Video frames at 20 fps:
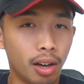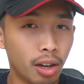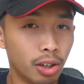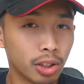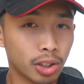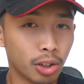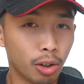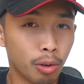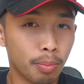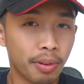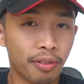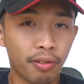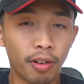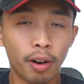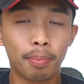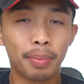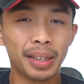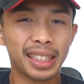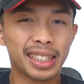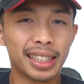Also,
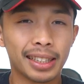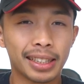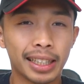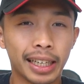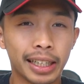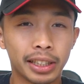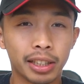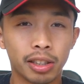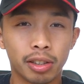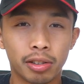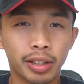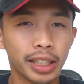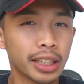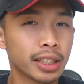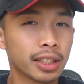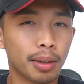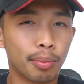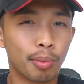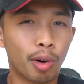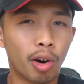before presentation,
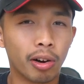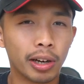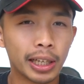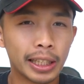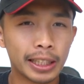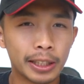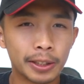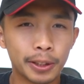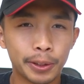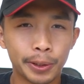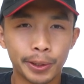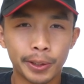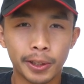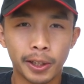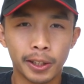drink some orange juice